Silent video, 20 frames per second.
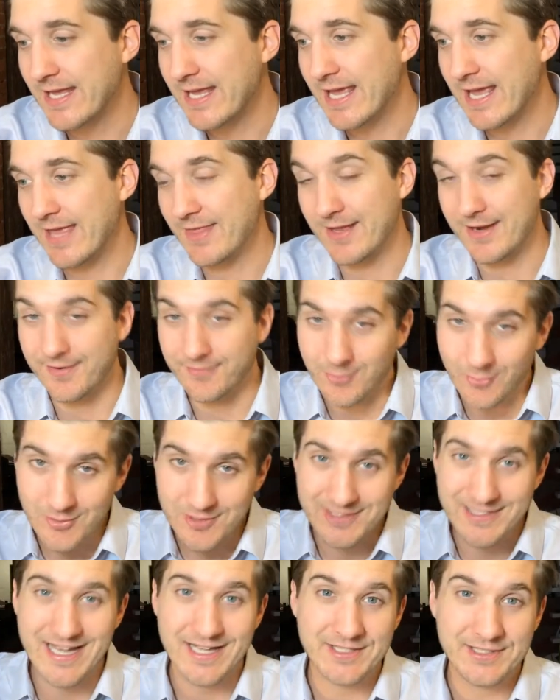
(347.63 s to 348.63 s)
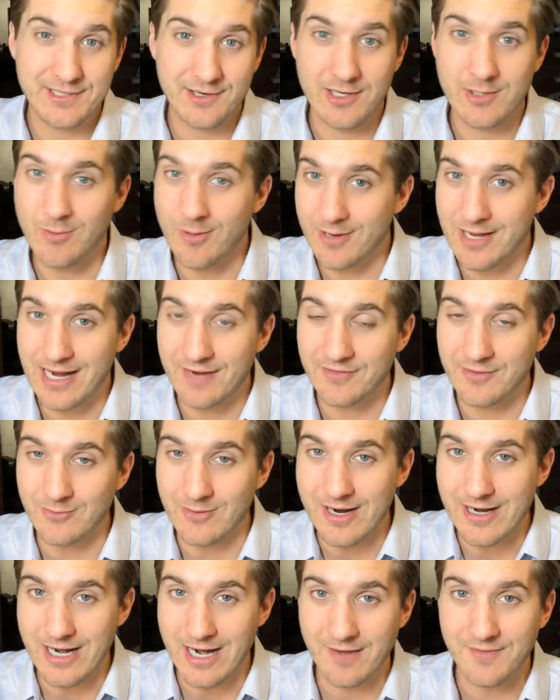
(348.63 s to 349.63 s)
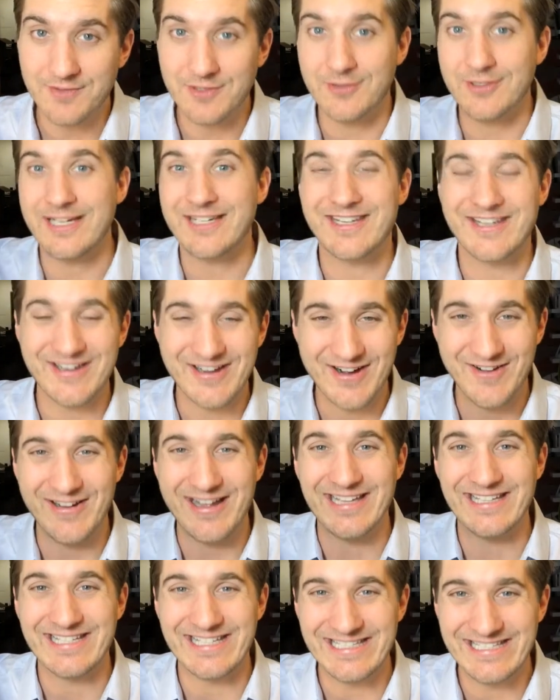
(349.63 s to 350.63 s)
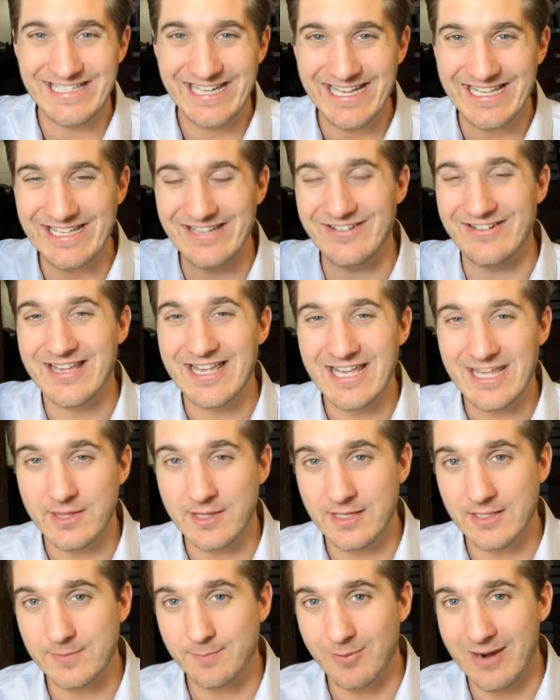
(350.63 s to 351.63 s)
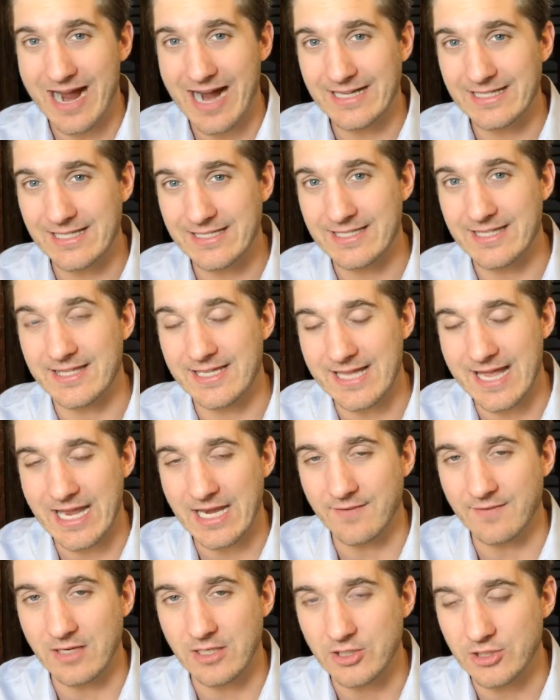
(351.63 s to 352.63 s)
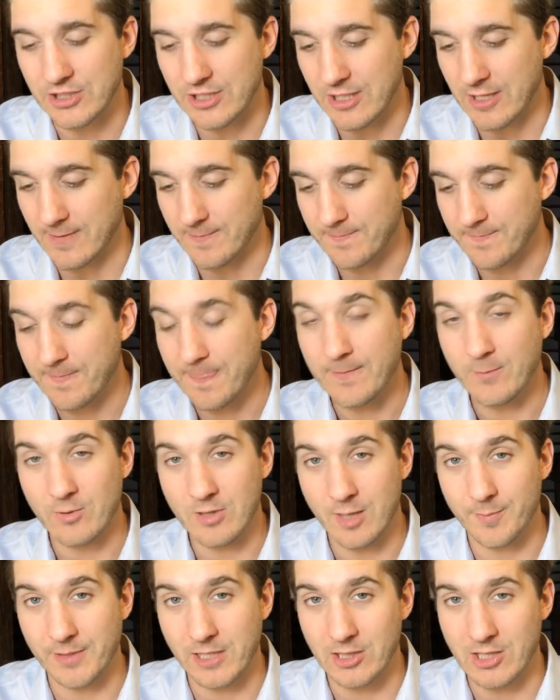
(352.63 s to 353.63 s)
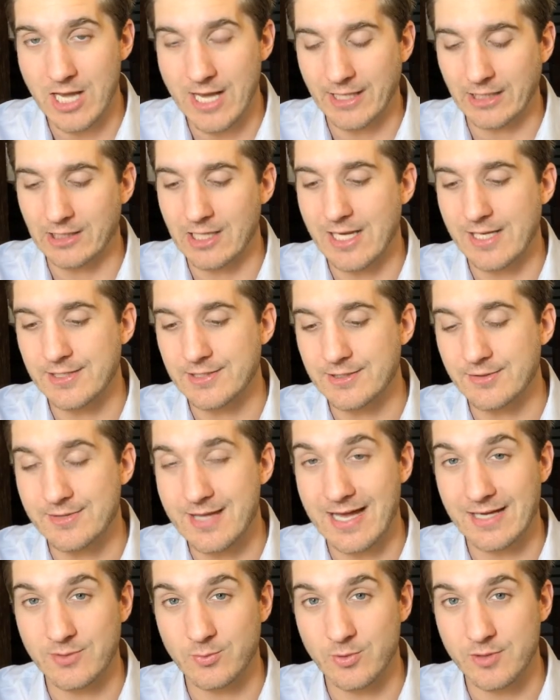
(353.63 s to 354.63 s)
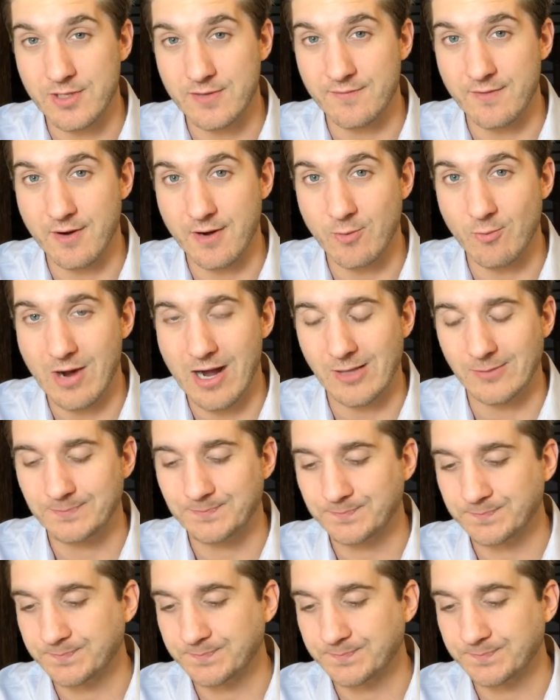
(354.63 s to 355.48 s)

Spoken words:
And then, of course, next year you won't have the write-offs, so you need to go and continue this practice at the end of each year. We're helping a lot of clients do that. It's working very well.